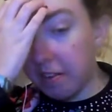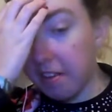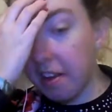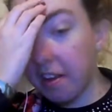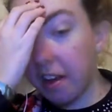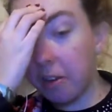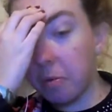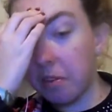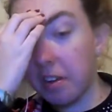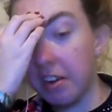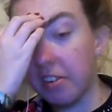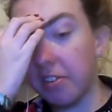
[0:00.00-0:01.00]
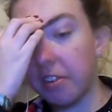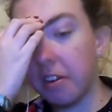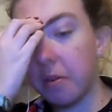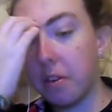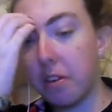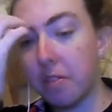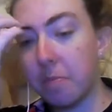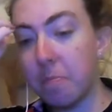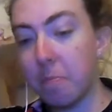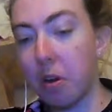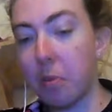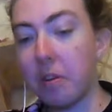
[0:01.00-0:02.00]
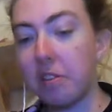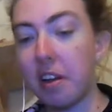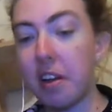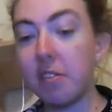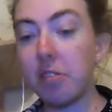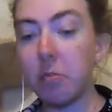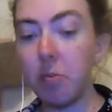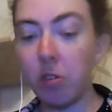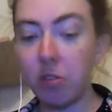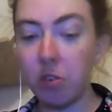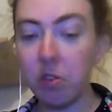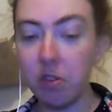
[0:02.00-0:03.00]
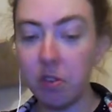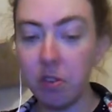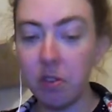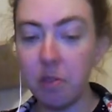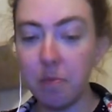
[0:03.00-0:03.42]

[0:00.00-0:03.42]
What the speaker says: Brexit expectations low as Prime Minister heads to Brussels.